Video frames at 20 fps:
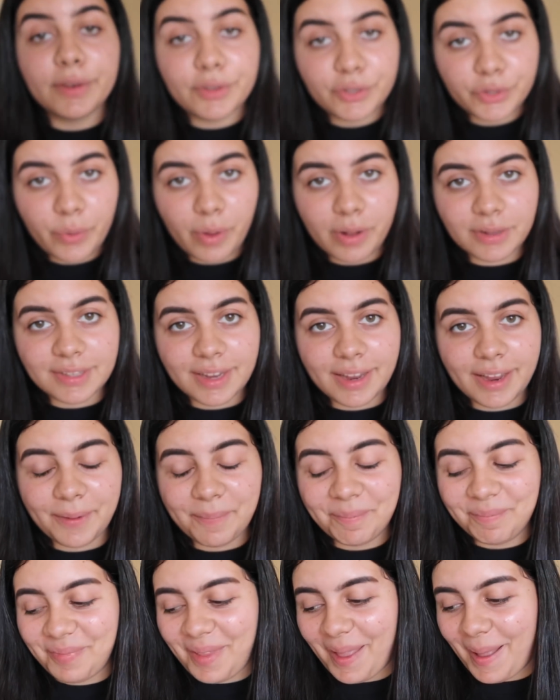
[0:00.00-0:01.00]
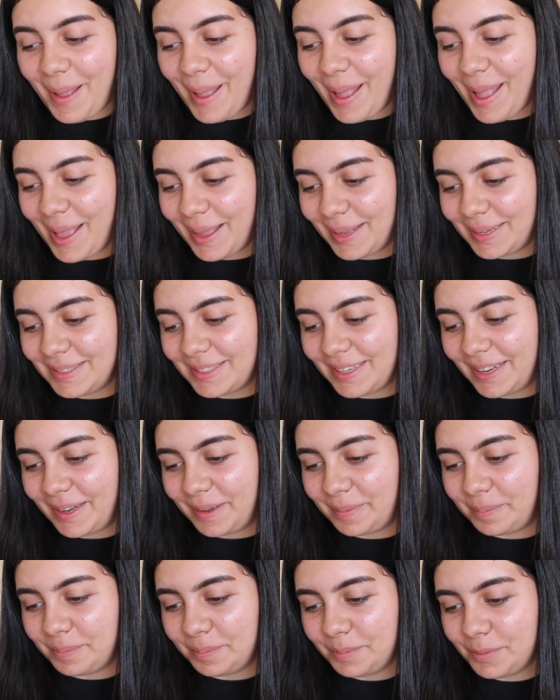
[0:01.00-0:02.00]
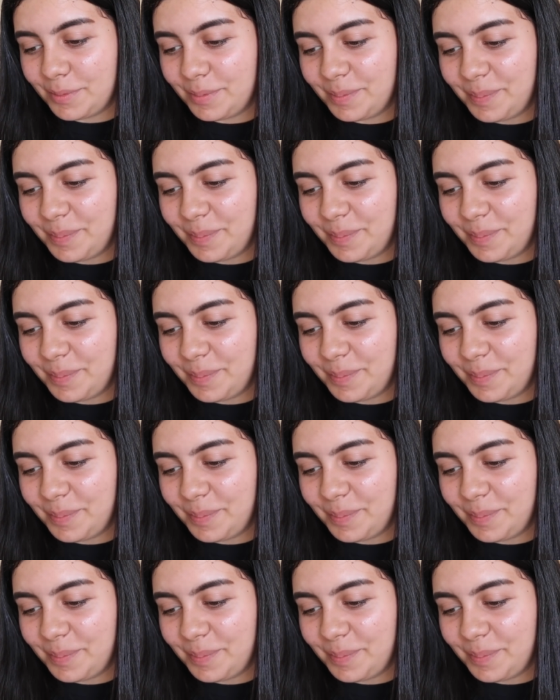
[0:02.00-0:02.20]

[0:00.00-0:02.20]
they do all day, and